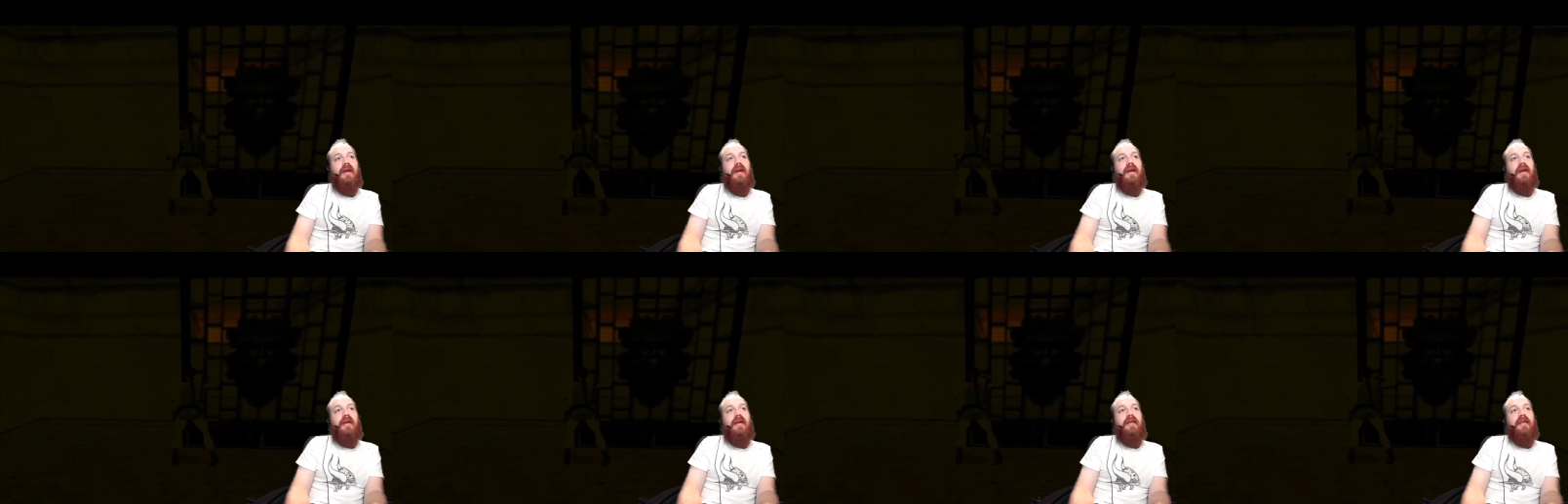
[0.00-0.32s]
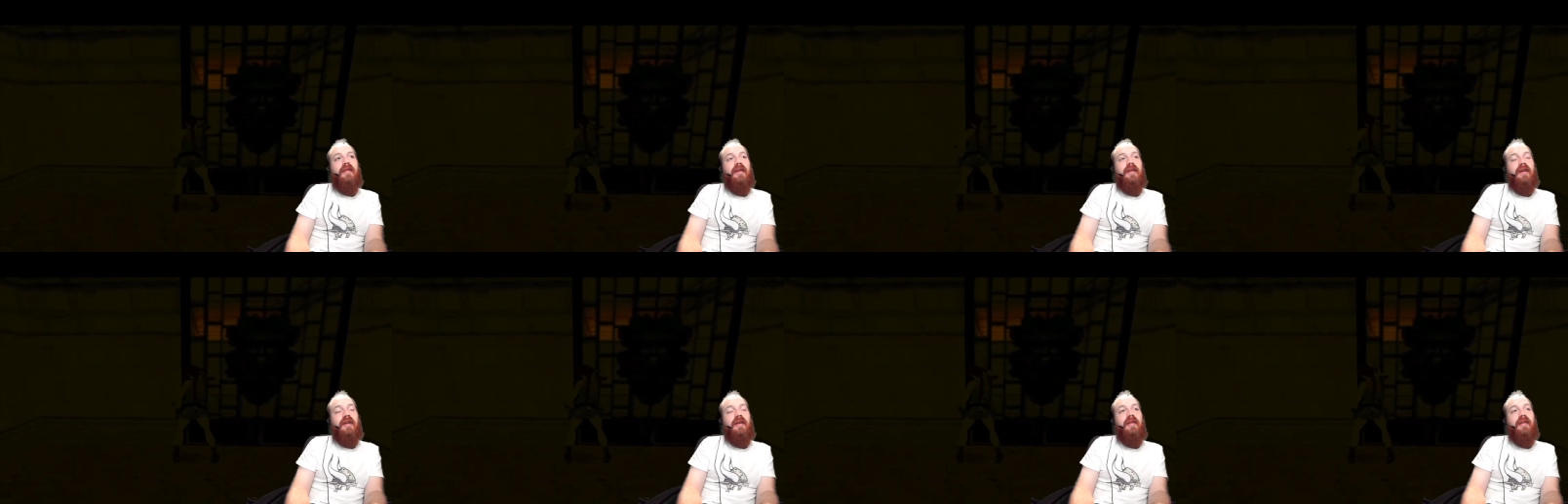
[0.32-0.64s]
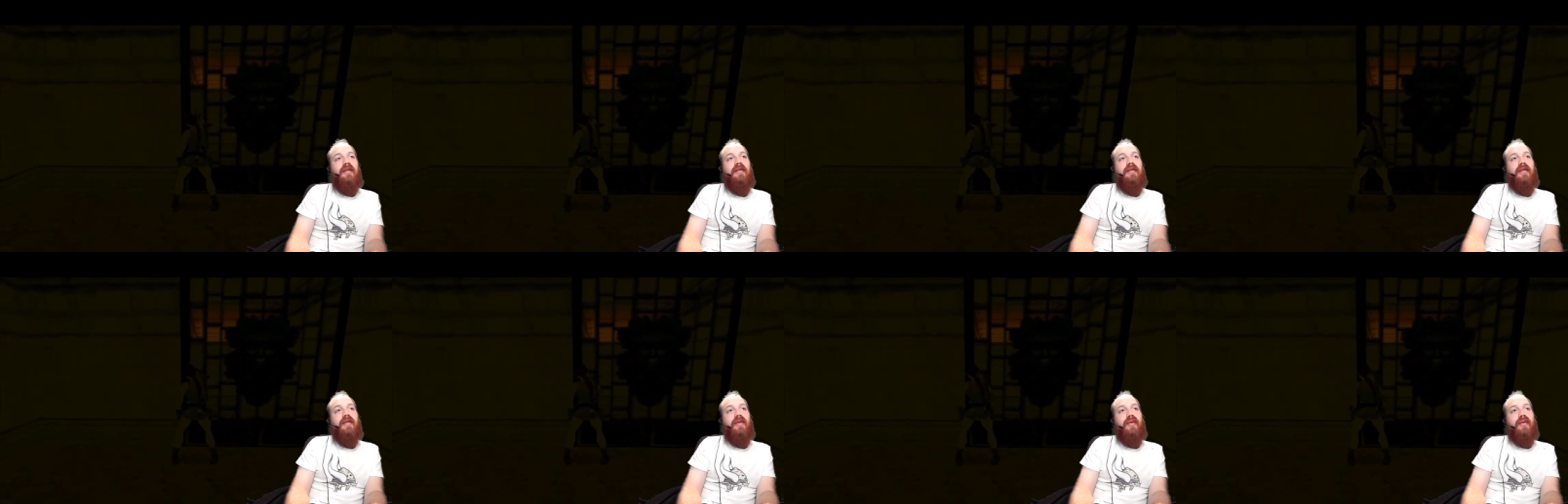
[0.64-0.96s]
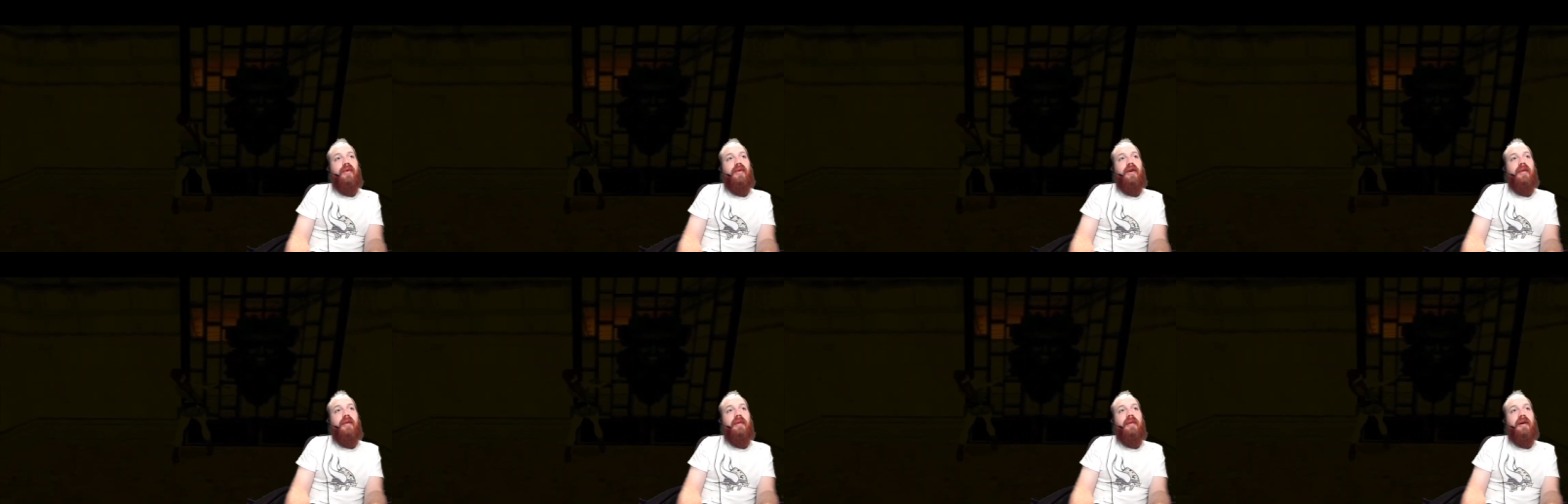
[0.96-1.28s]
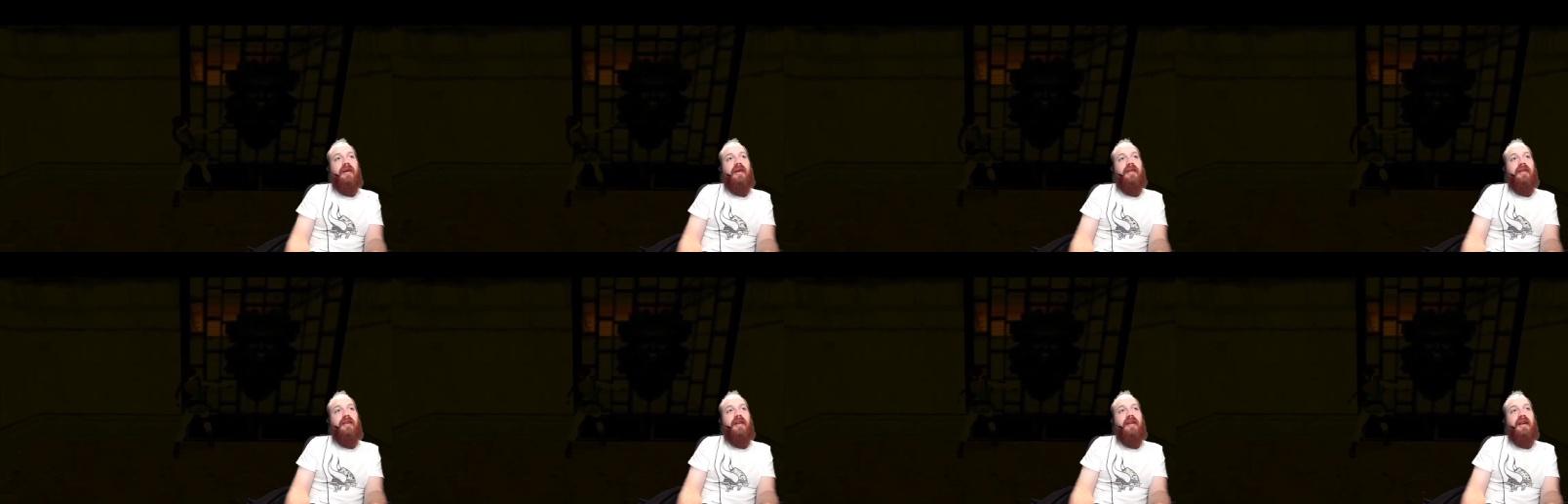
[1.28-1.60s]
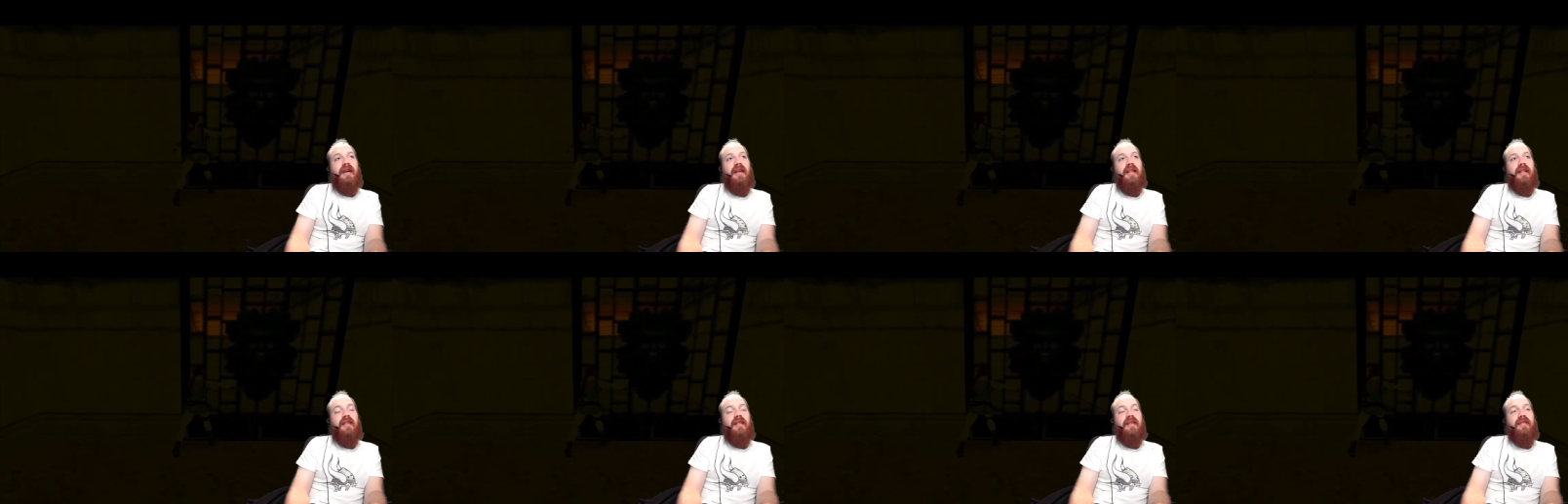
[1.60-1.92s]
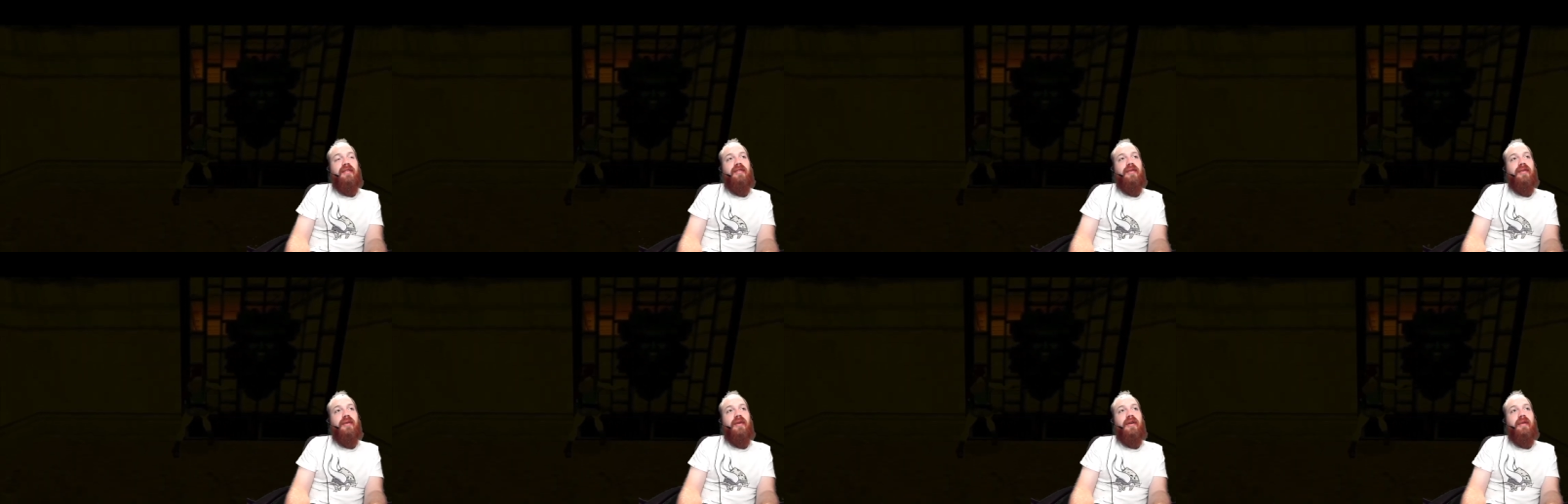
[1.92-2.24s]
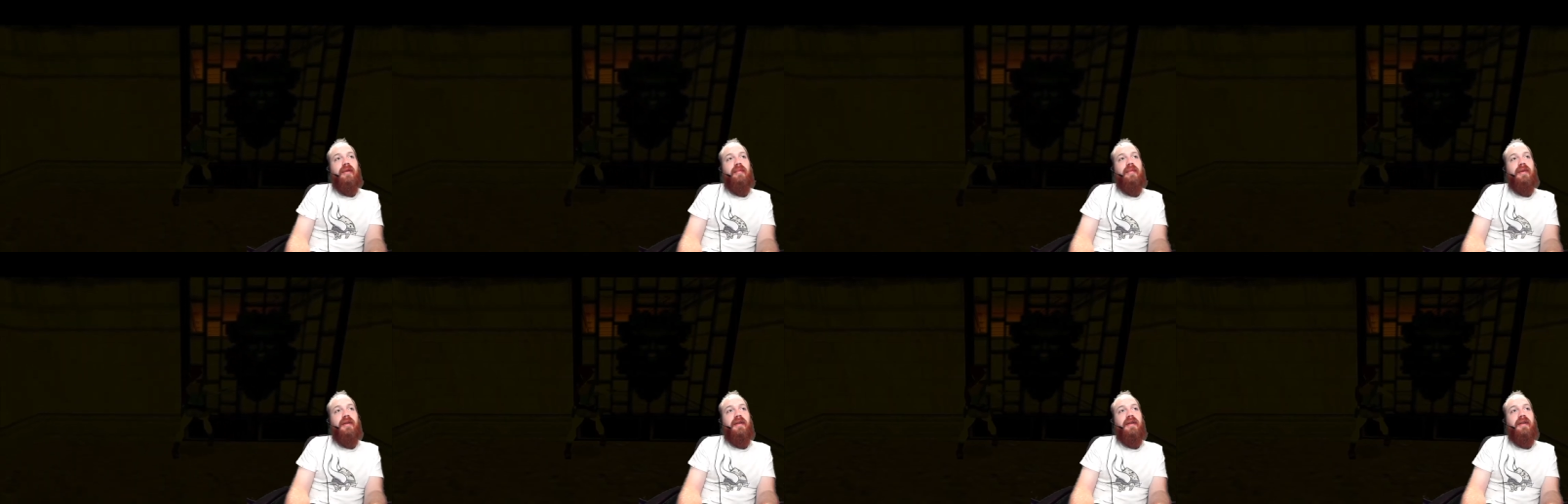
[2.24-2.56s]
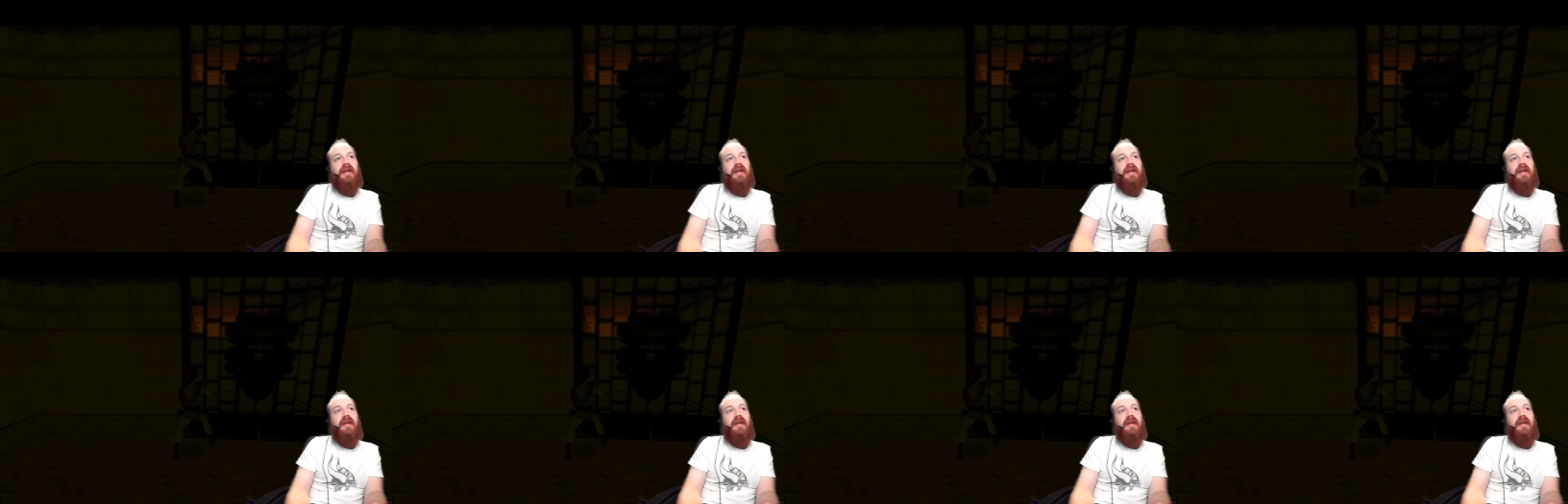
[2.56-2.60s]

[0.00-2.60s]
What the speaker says: So you can use your crowbar, you can get this door open.